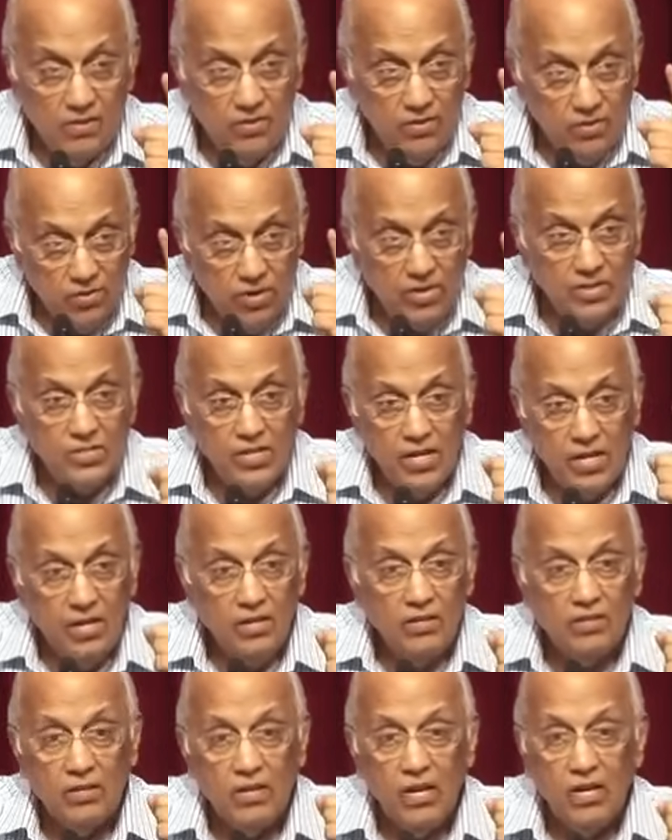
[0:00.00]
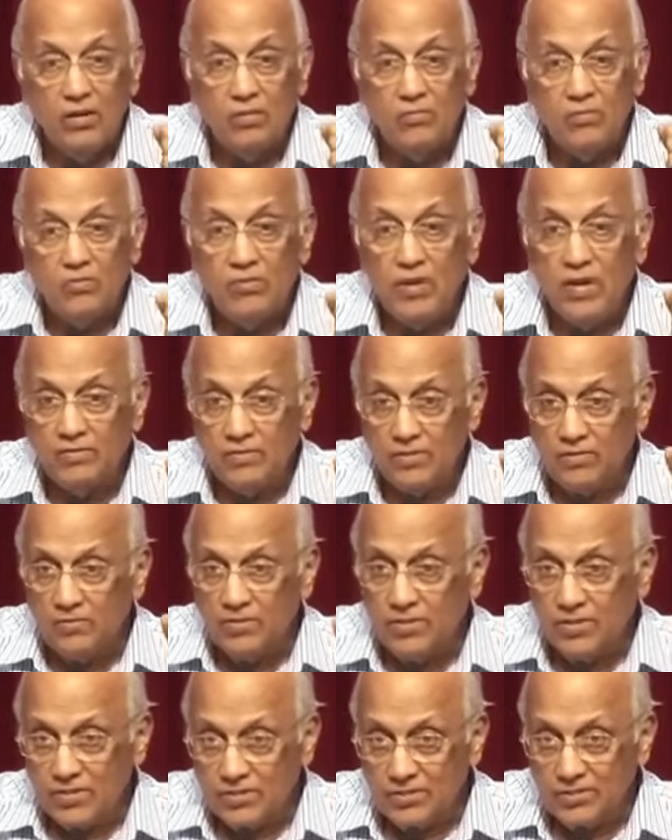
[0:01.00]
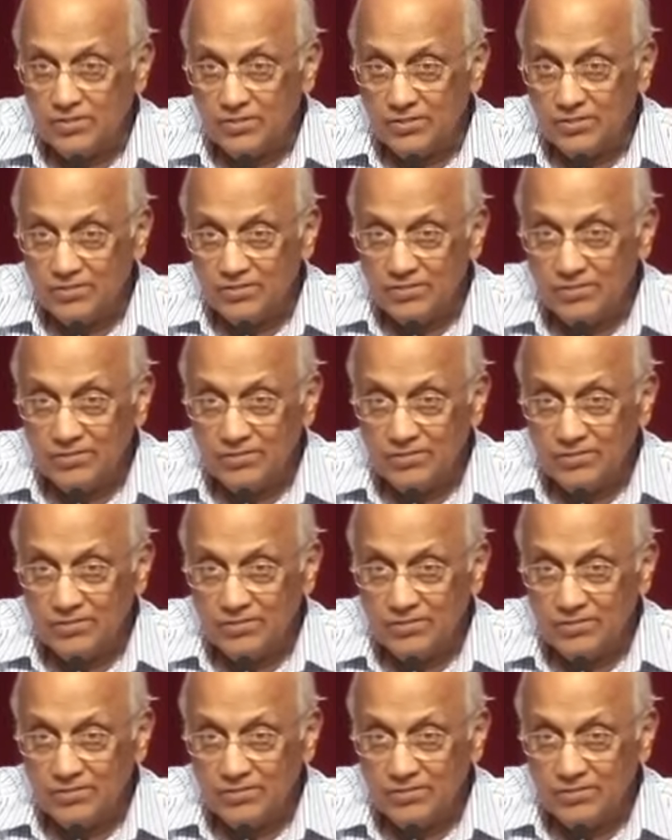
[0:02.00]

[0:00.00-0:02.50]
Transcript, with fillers: you are seeking the kingdom of heaven first